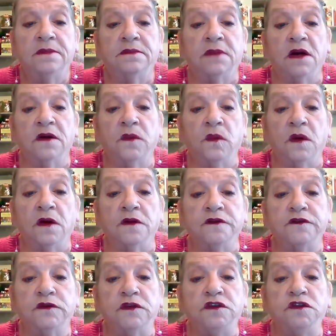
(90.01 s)
Mark Waltz,
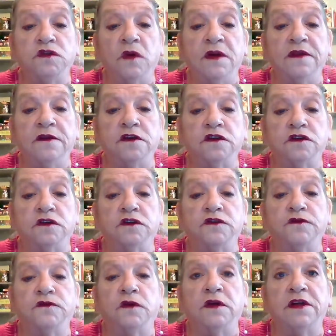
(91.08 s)
who had joined the church
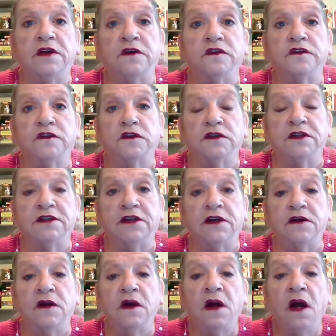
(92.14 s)
4 years earlier,